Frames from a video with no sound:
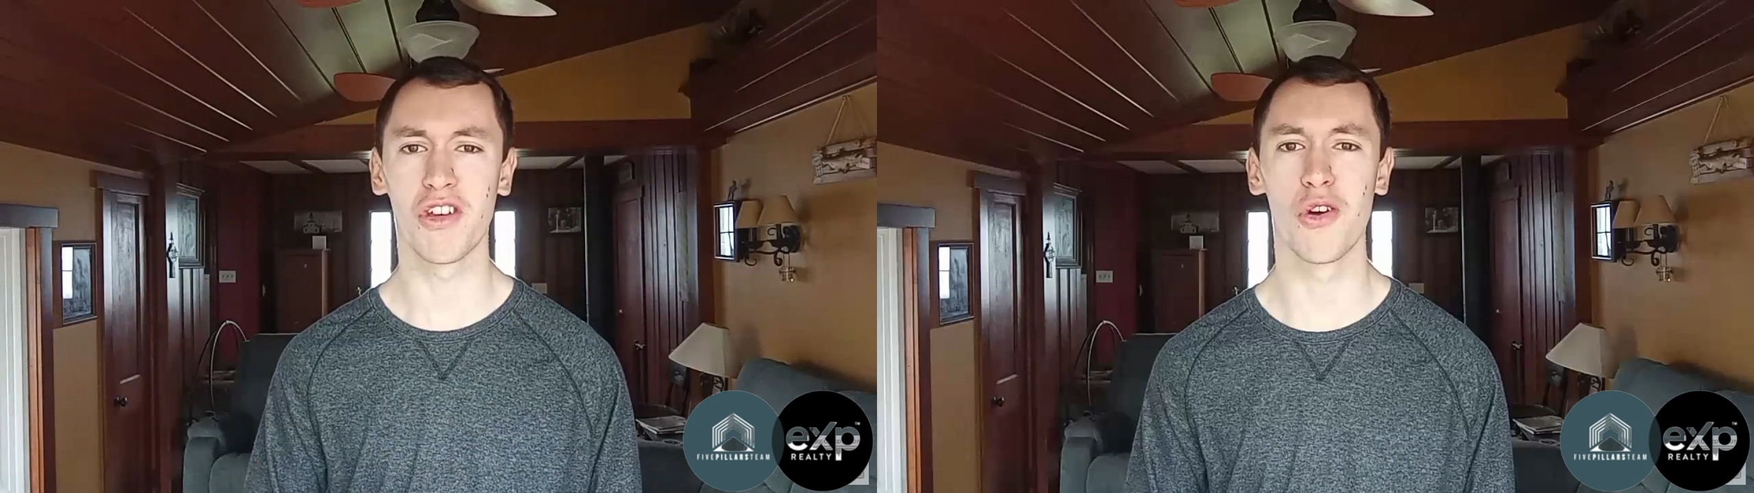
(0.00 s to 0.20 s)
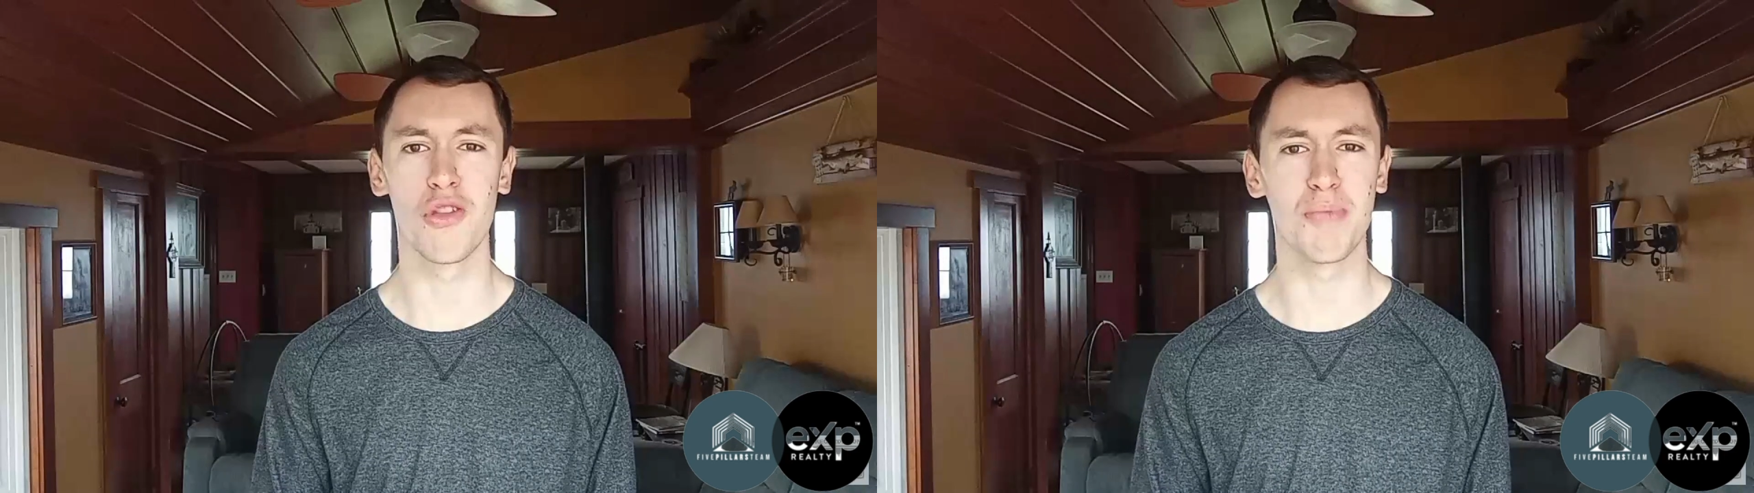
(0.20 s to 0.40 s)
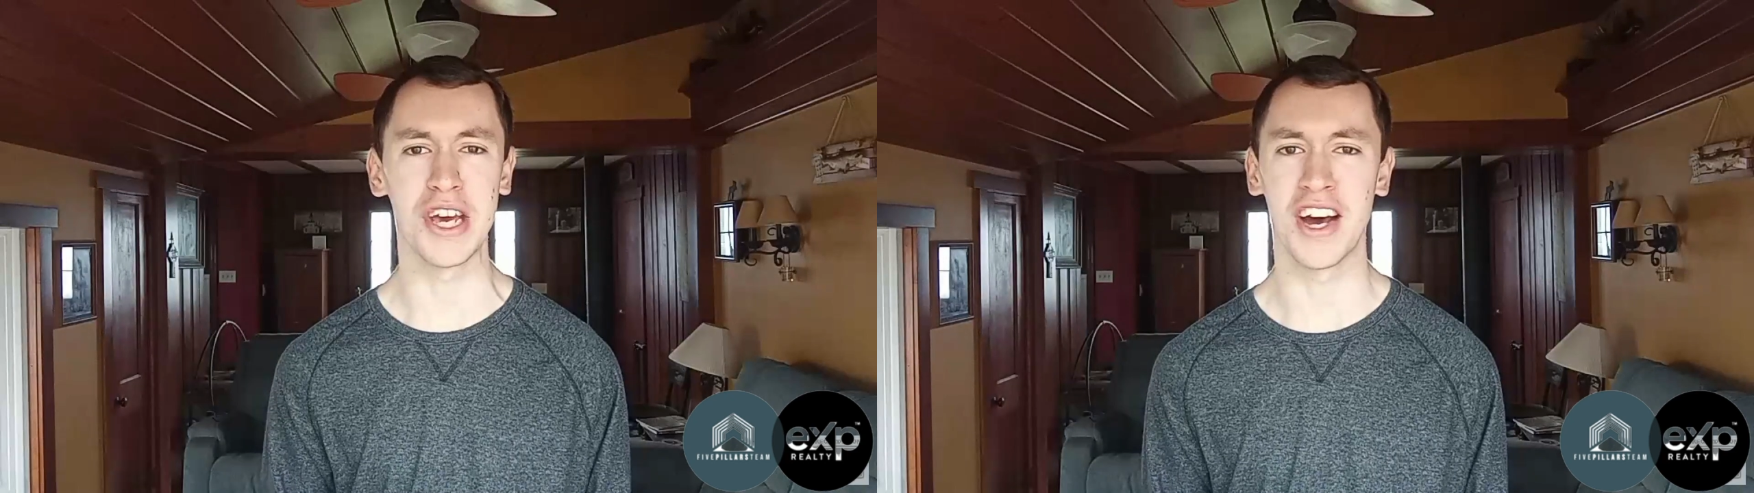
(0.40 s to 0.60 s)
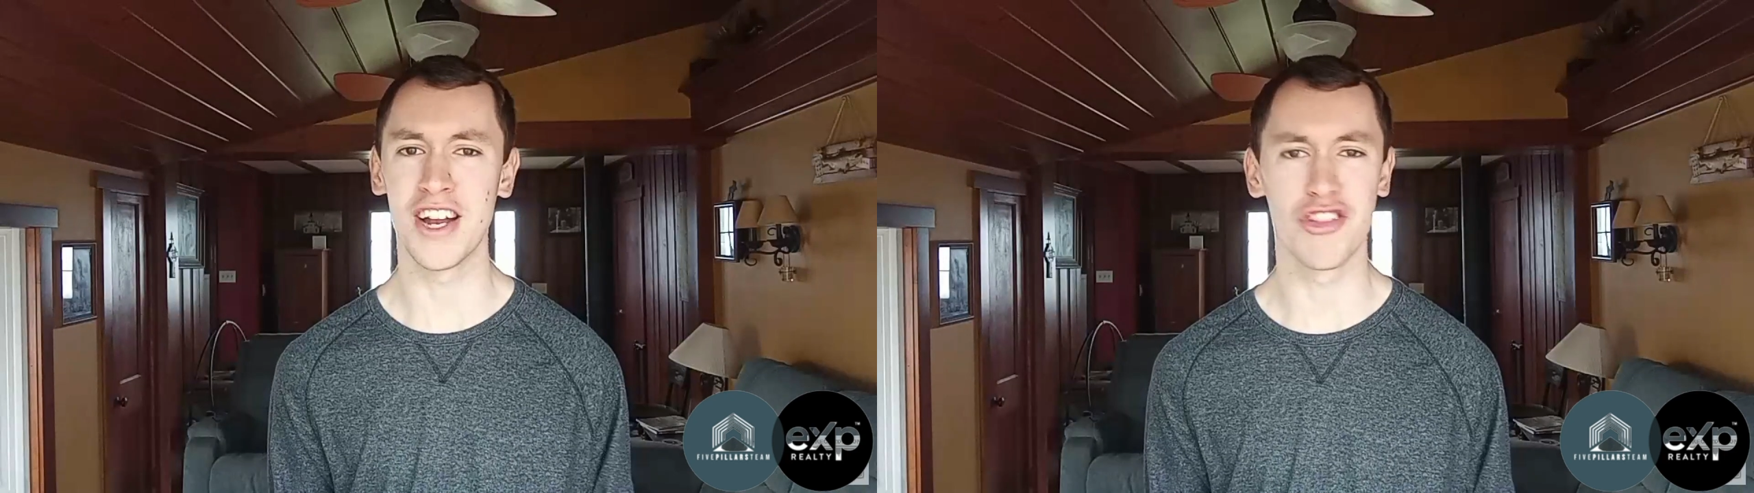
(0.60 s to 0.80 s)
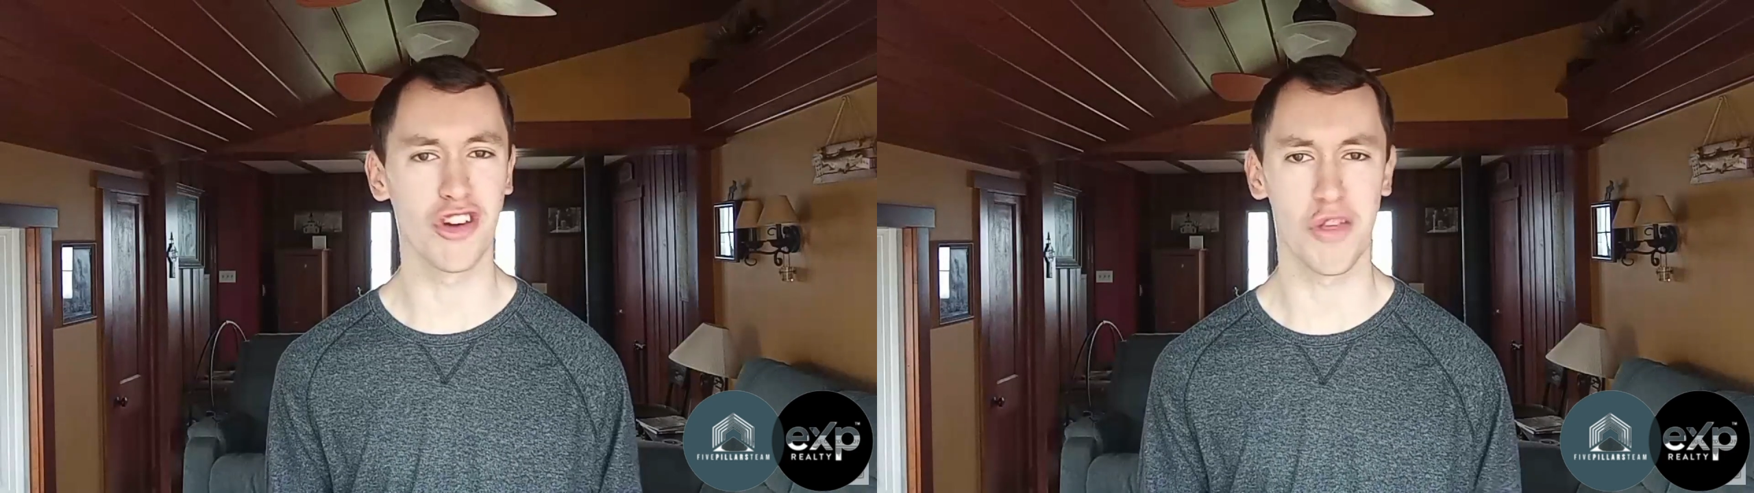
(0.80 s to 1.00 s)
goes
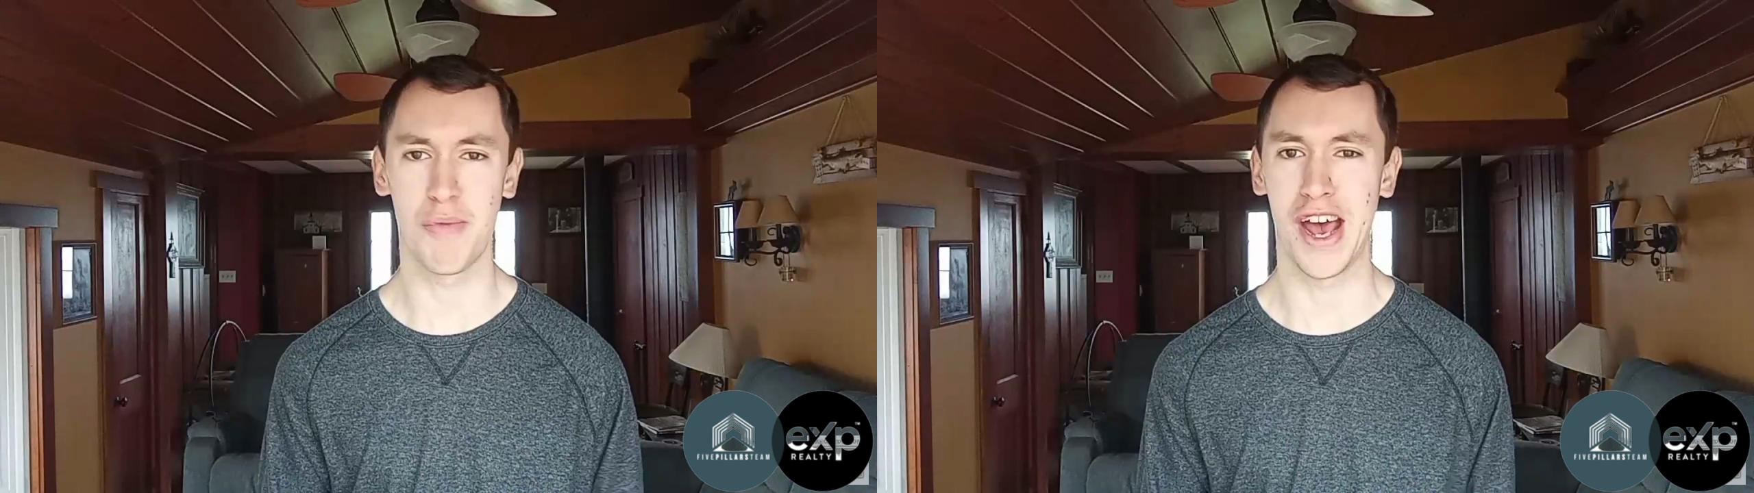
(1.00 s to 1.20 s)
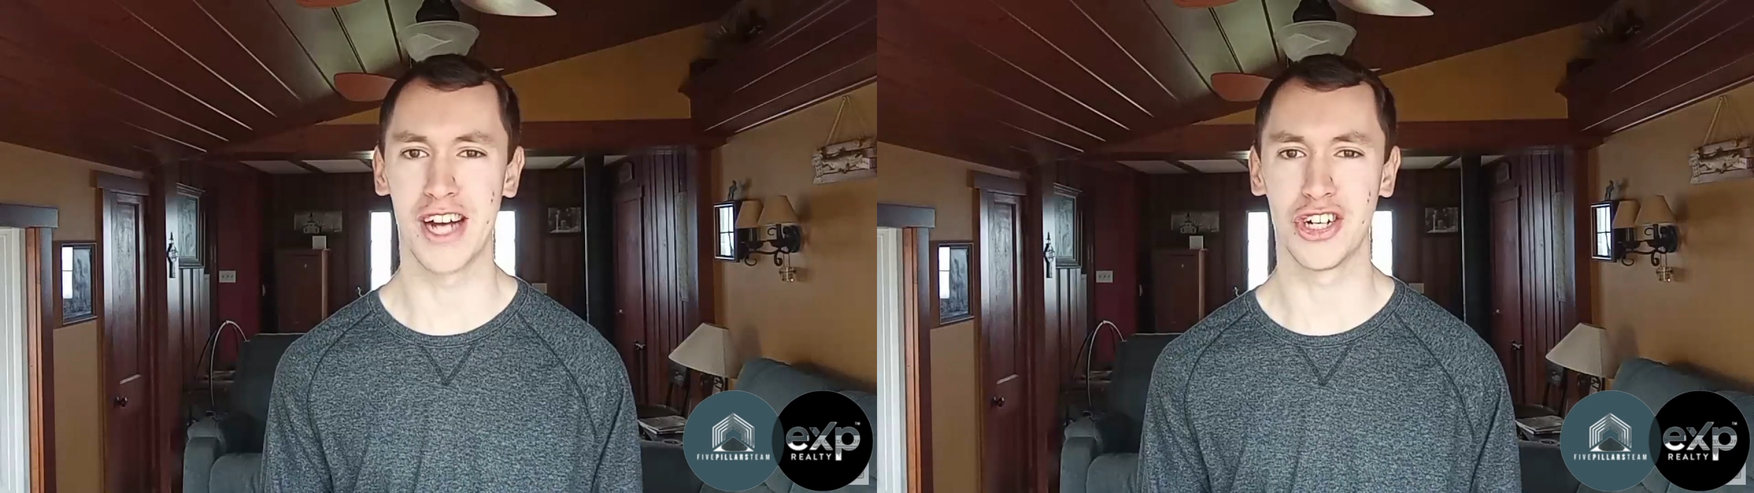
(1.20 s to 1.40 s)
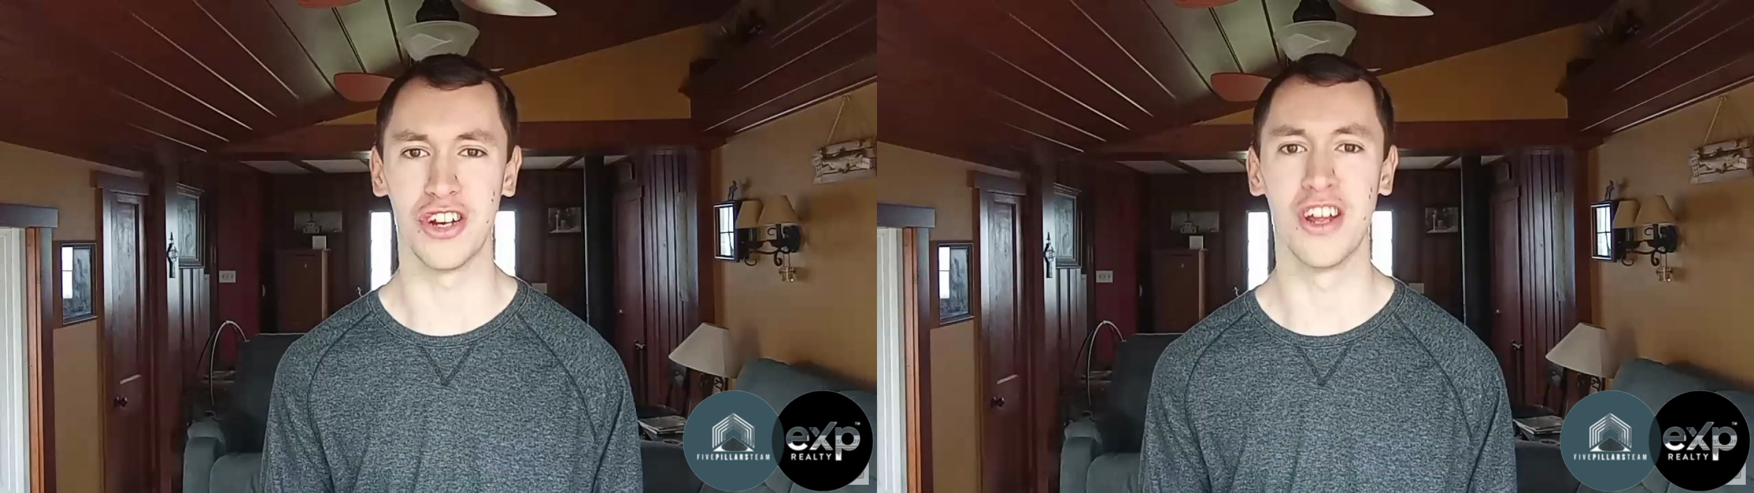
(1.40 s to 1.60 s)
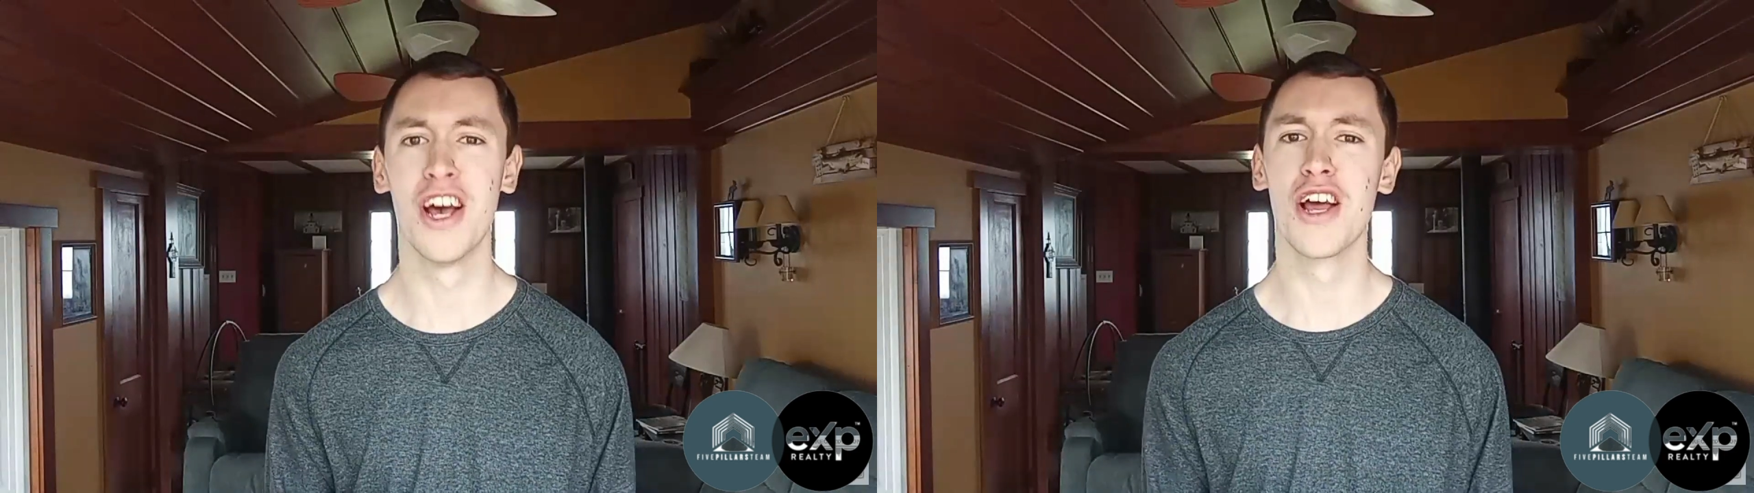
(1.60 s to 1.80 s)
beyond just passion.